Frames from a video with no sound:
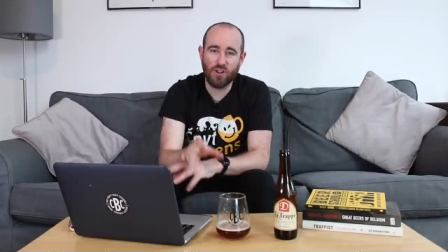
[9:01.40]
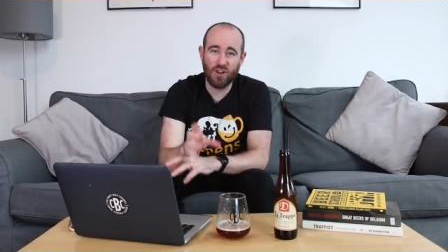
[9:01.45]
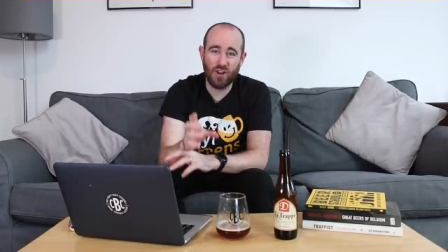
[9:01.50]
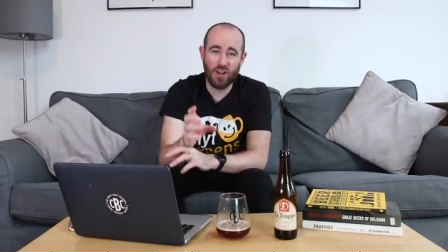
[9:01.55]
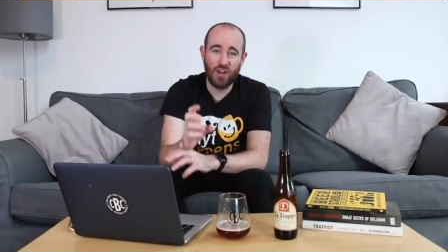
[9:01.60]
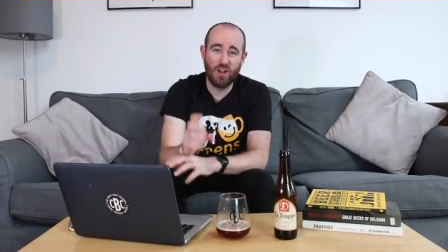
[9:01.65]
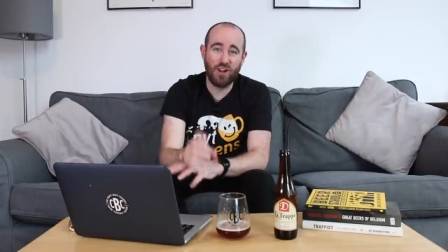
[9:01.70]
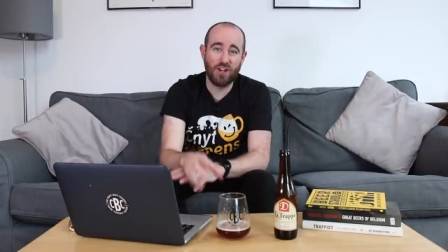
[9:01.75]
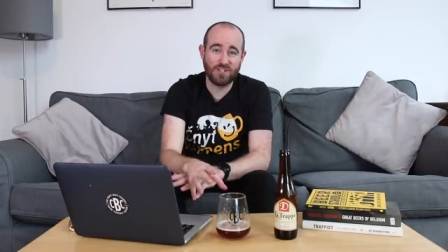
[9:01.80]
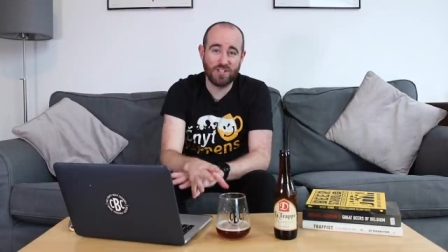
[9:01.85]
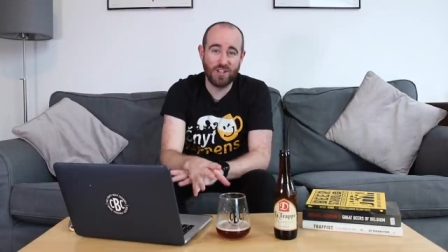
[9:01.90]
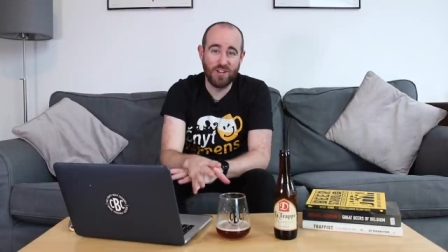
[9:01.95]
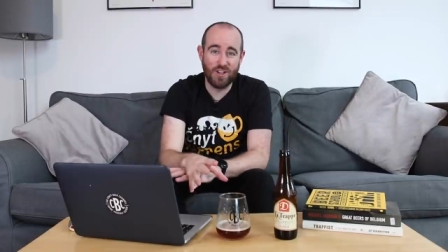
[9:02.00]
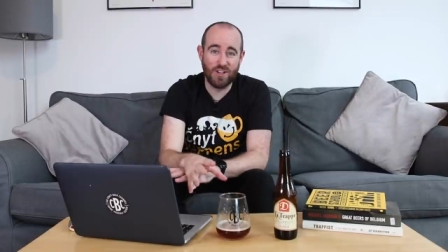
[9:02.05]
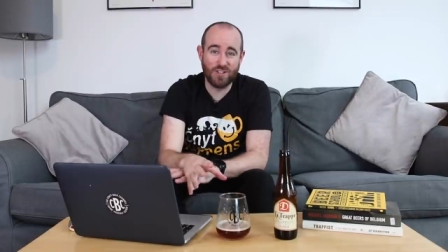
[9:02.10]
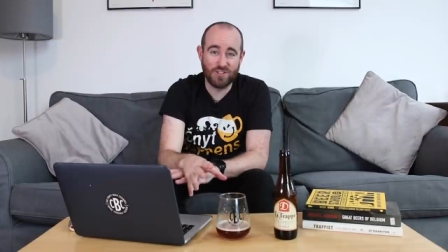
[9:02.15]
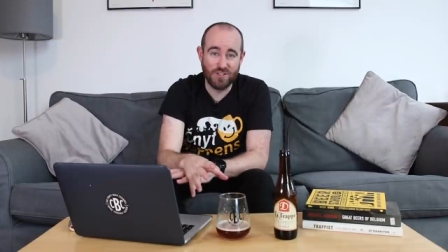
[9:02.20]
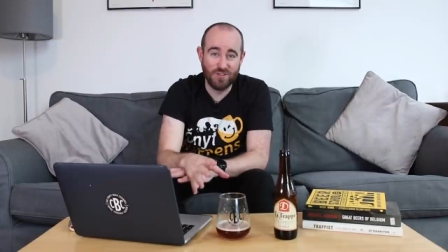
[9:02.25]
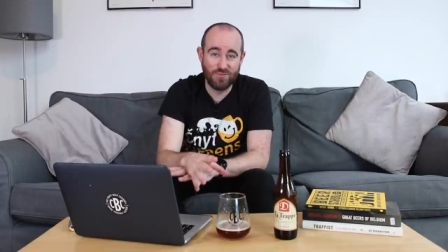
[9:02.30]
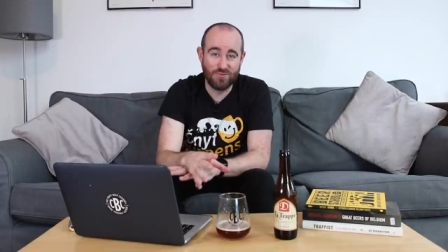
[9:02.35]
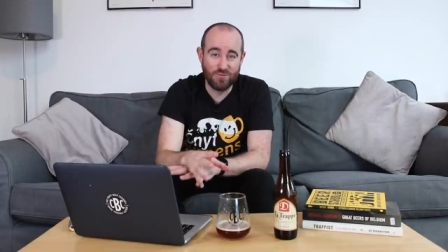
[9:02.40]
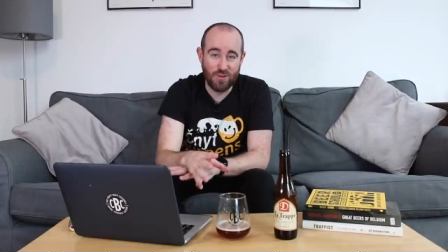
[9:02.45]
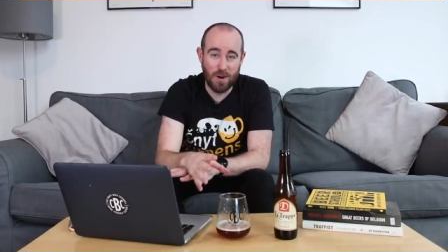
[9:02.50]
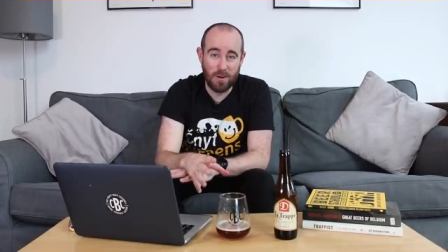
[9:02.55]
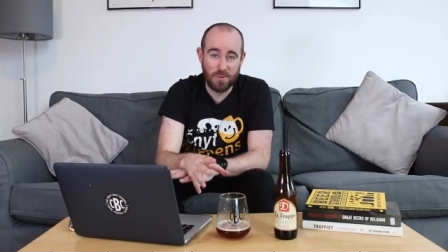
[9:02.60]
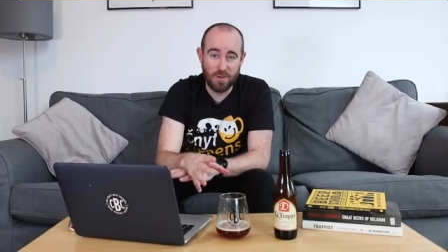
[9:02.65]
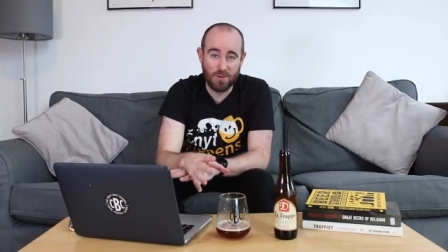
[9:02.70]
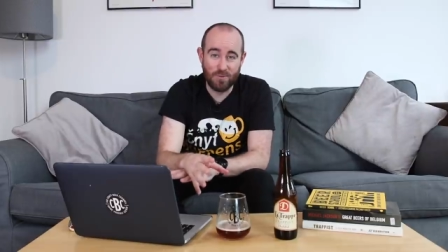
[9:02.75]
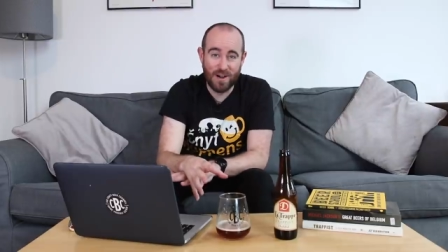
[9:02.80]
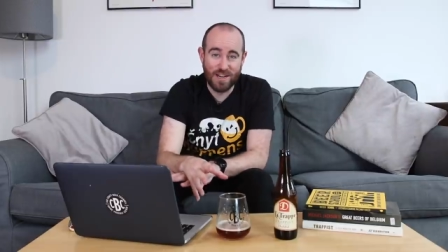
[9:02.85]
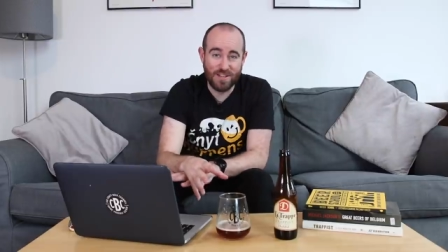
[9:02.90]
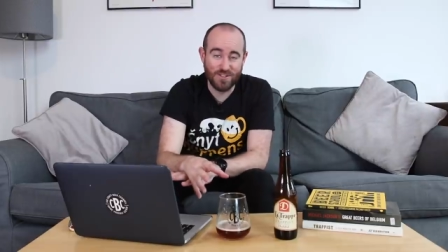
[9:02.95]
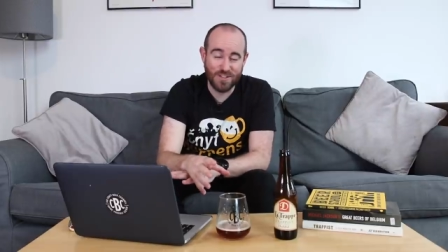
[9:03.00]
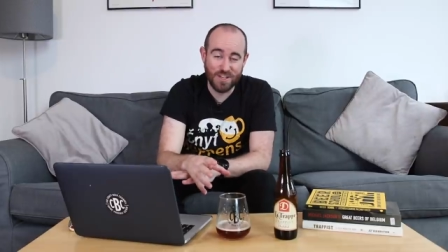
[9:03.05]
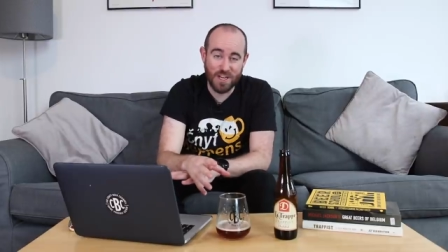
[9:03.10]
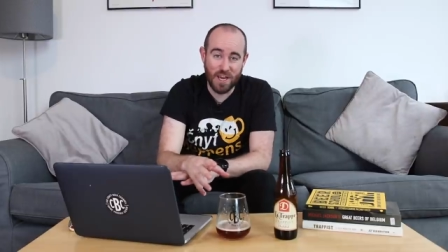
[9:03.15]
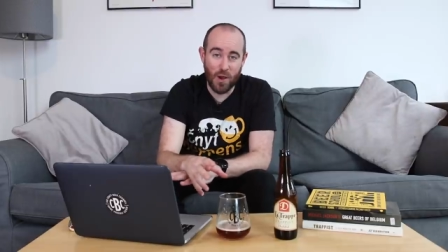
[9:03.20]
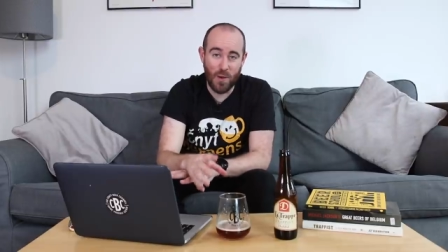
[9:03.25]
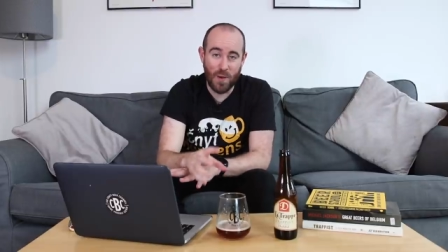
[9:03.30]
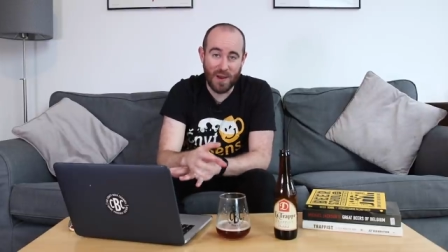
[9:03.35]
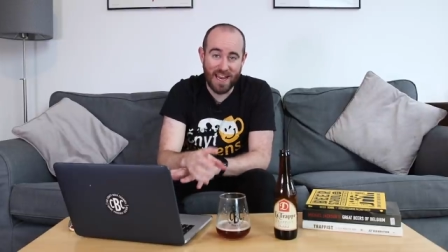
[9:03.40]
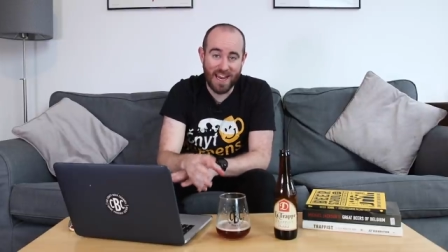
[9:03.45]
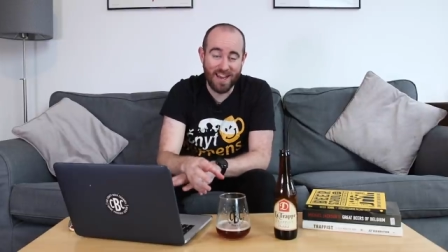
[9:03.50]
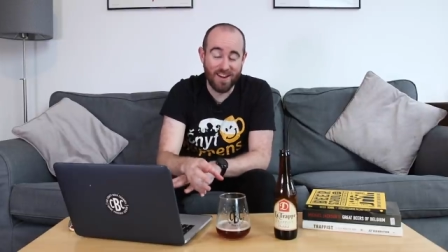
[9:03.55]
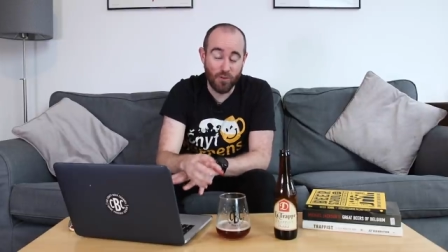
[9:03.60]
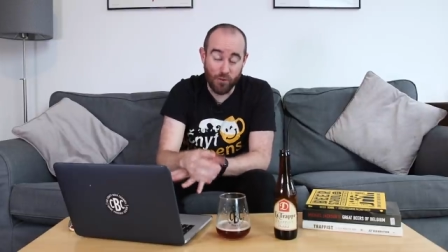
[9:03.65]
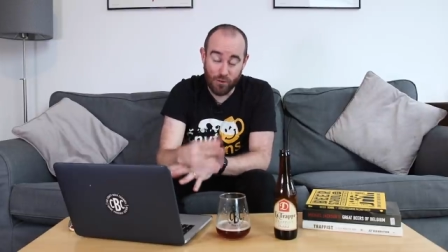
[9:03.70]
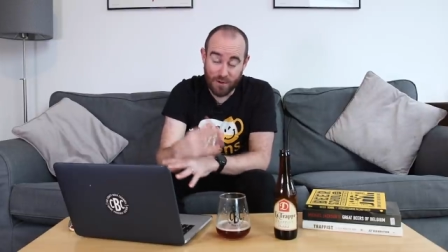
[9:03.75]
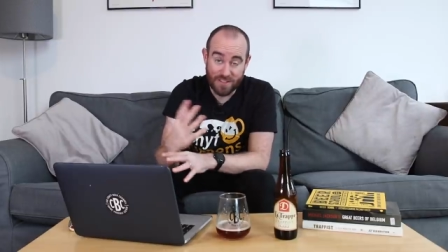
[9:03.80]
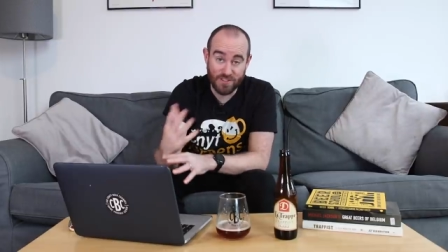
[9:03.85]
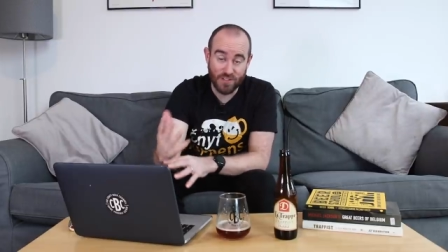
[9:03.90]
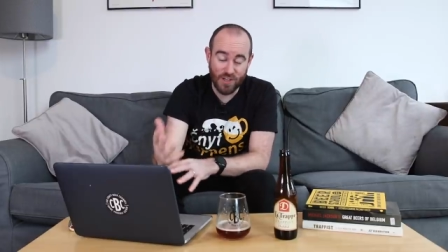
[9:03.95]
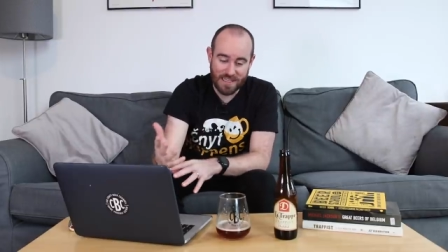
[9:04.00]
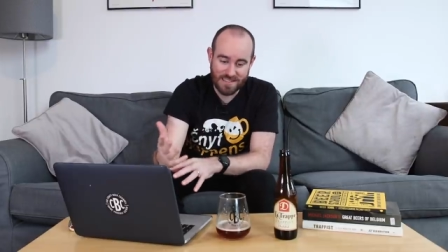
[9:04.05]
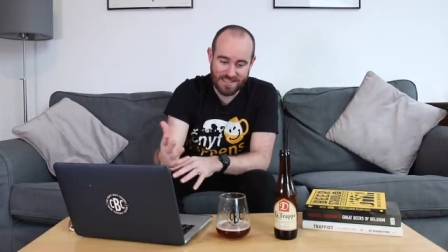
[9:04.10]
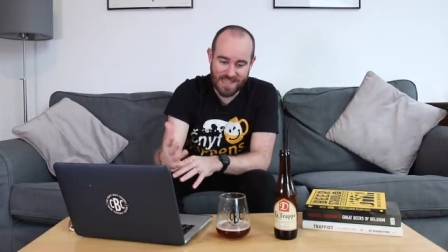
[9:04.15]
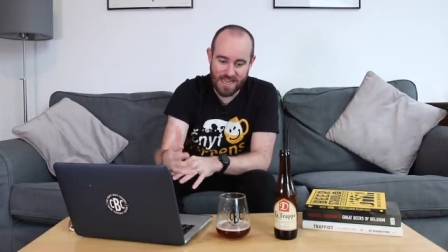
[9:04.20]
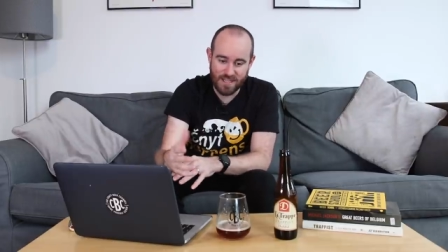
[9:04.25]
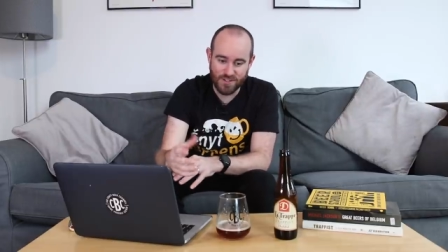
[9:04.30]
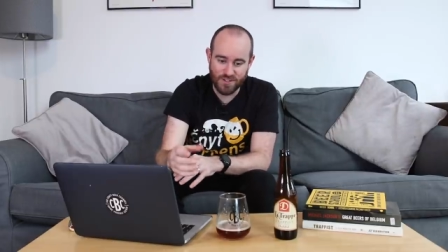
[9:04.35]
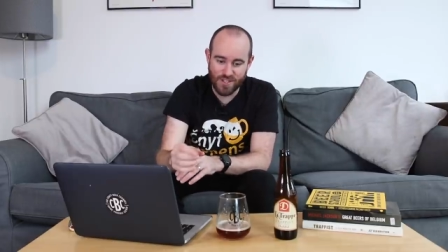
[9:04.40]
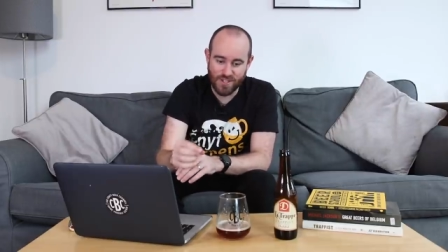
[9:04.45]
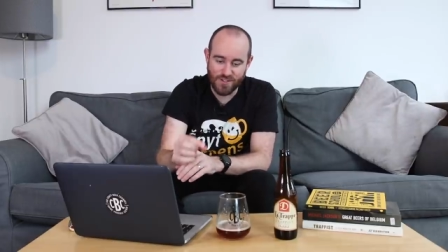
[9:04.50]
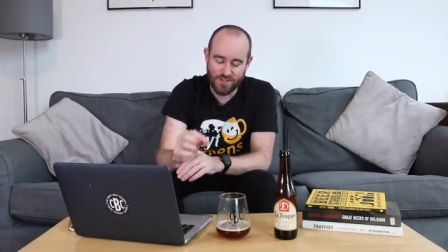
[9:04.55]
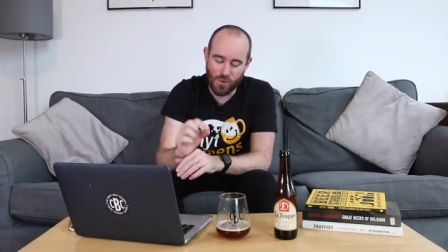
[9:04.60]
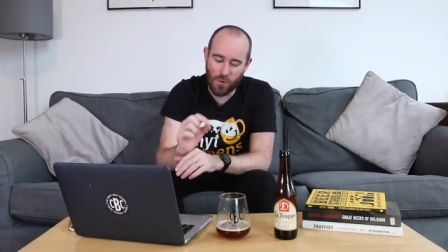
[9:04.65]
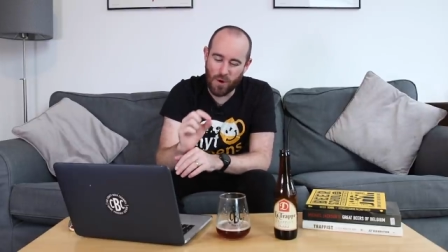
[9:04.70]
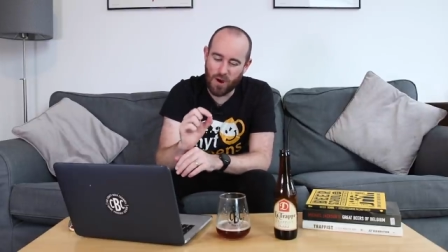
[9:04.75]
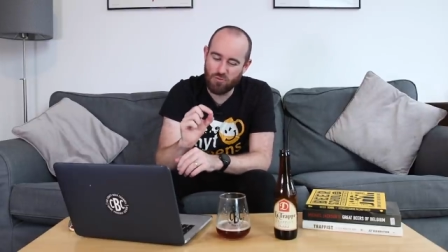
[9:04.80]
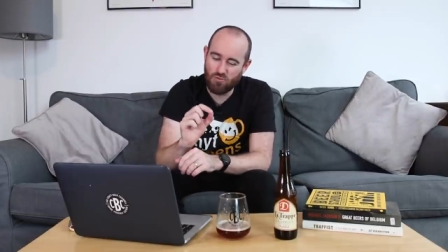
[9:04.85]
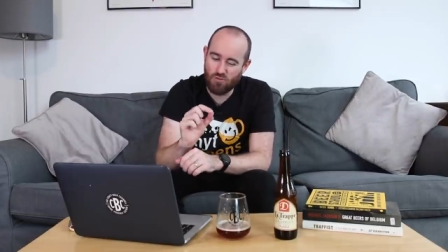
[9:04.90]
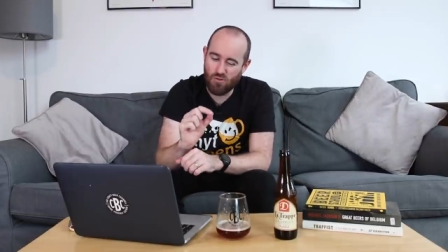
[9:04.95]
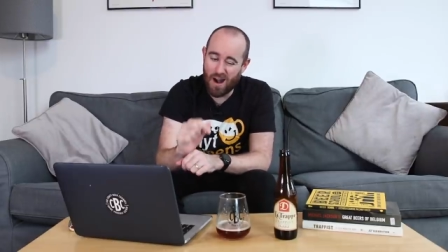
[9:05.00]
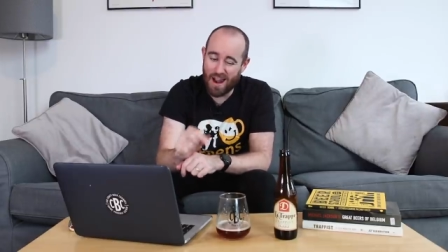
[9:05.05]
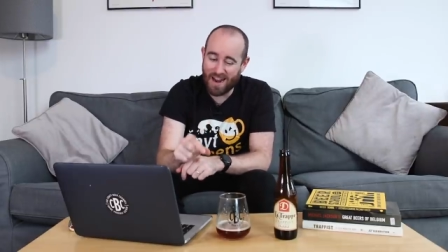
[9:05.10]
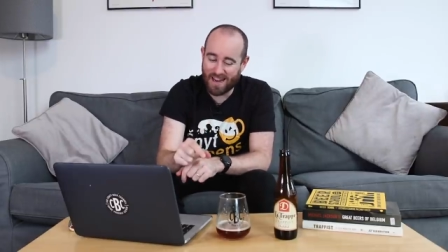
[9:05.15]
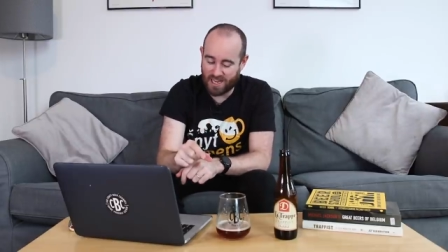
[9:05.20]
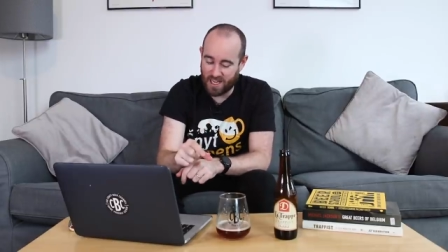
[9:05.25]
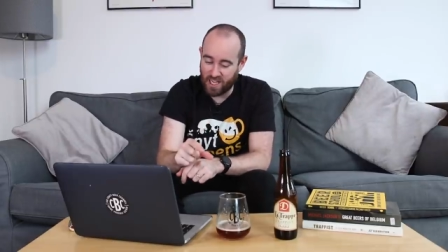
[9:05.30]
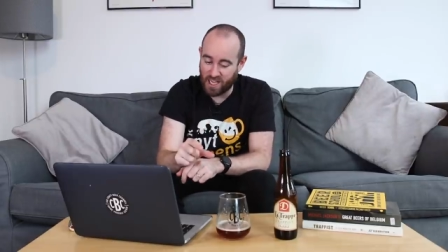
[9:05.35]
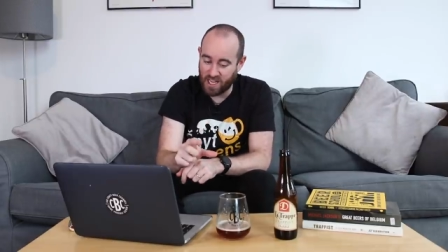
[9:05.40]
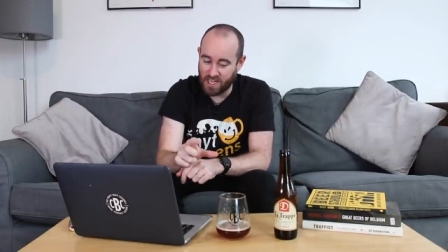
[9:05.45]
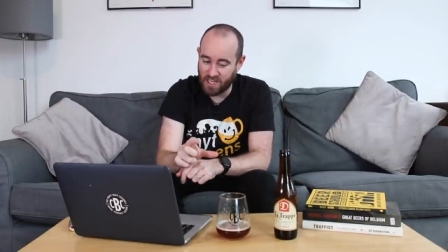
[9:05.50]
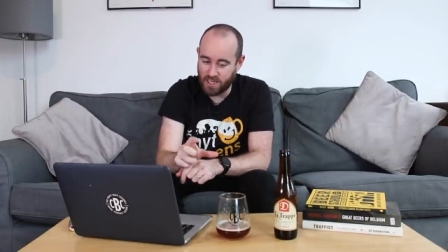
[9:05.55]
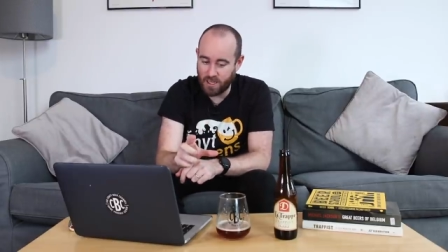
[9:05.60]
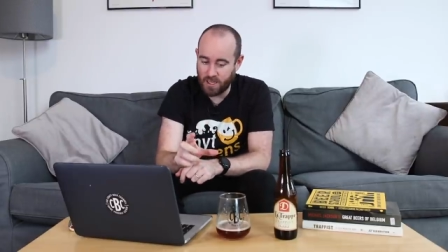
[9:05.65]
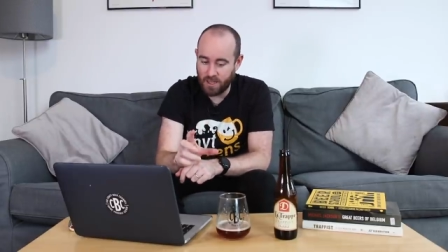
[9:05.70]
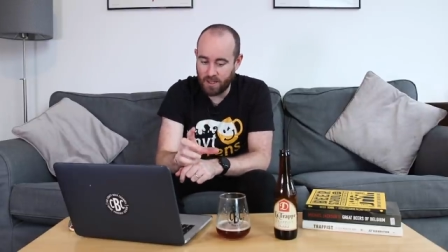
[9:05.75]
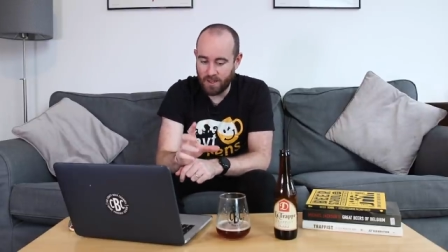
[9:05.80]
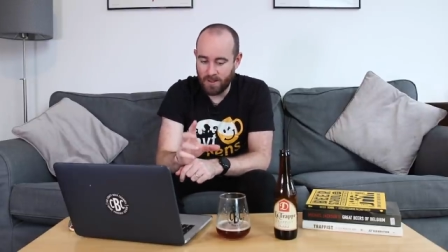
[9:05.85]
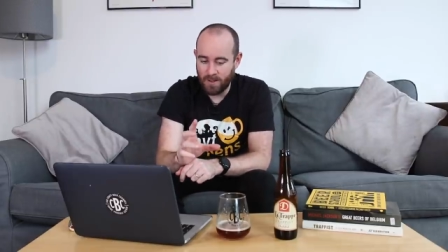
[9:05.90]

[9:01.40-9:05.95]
got lots and lots of rum and raisin going in, or at least I intend to, so I reckon